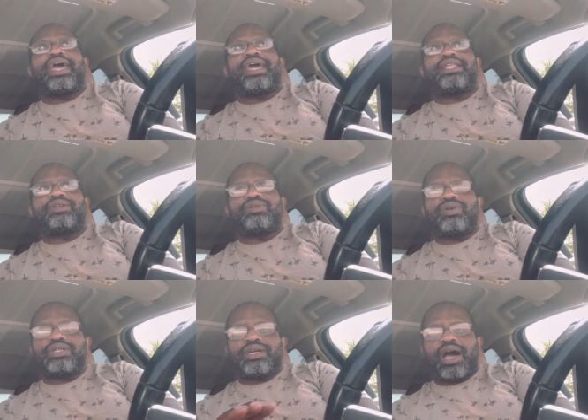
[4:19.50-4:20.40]
And the
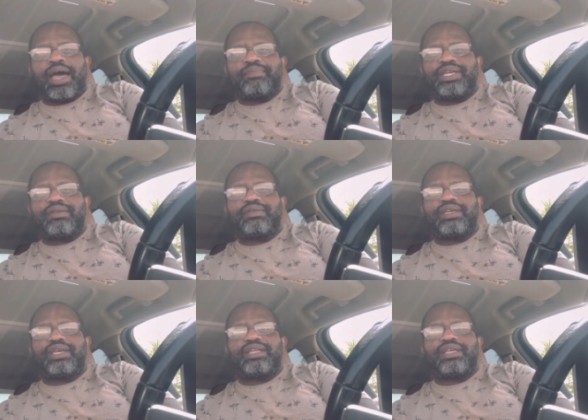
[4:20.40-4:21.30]
Lord caught me in,
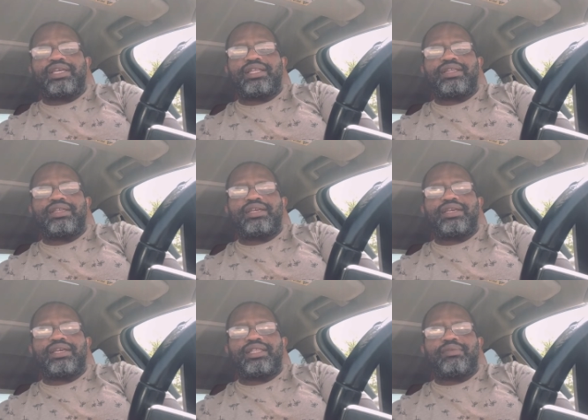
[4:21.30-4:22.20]
in, in,
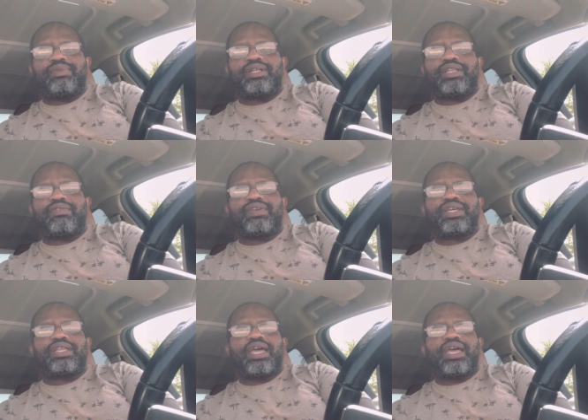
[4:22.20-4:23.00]
in the middle of it.